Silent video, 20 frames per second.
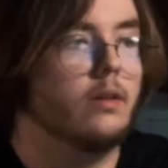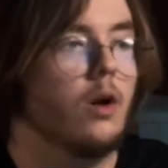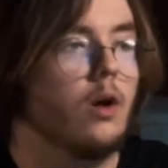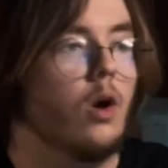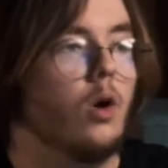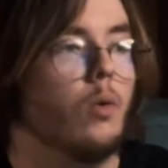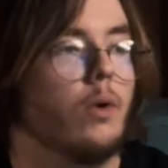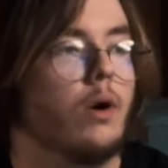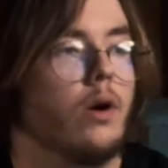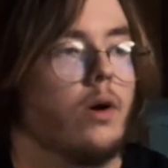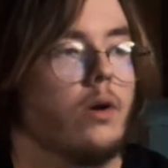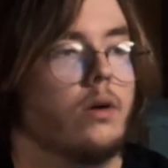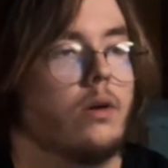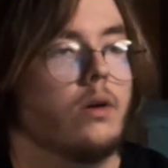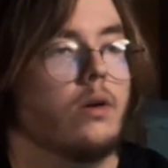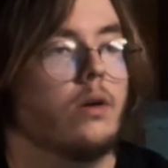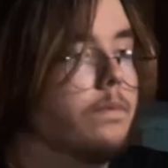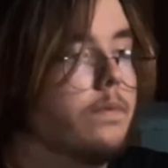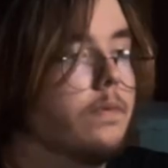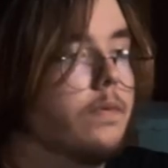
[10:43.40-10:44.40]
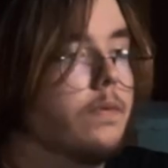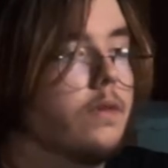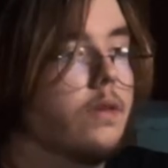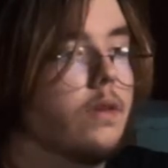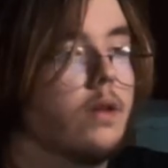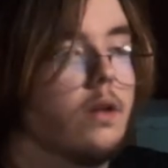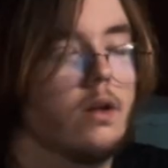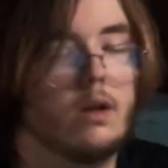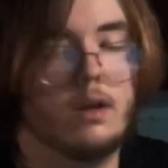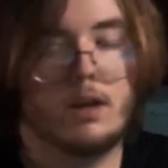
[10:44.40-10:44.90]
Oh well.
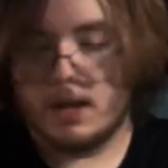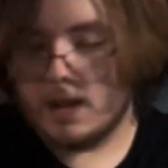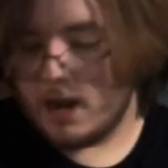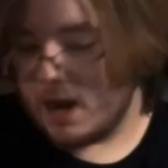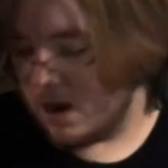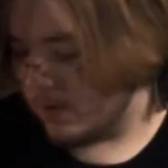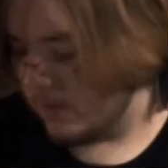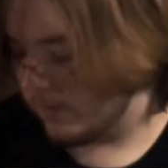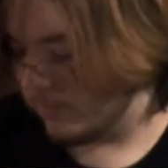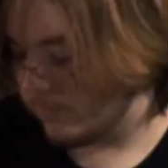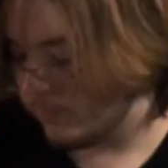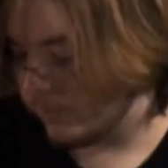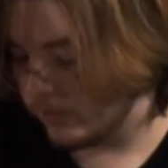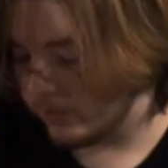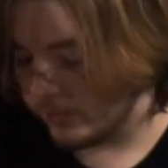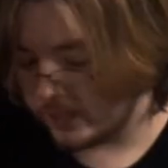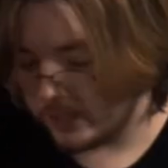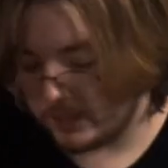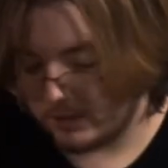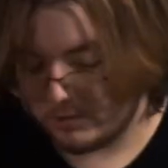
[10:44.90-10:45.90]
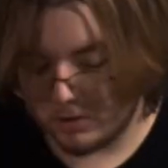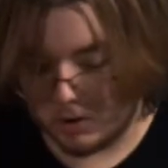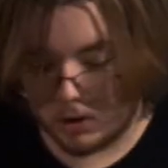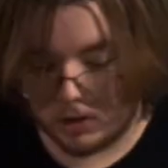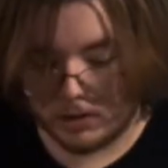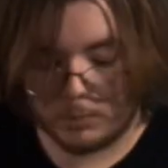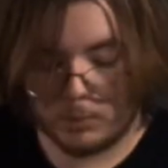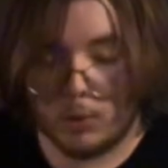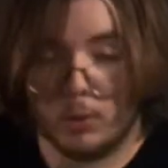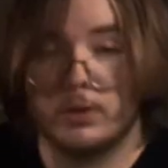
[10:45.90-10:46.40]
Now for this, all
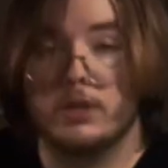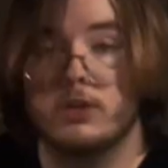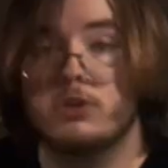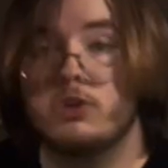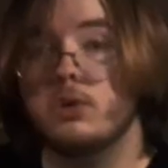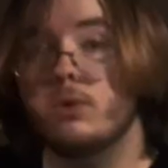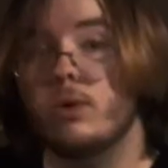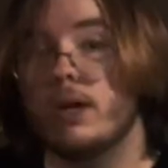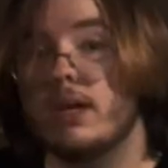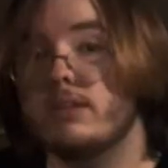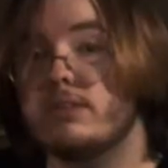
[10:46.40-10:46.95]
I'm going to do is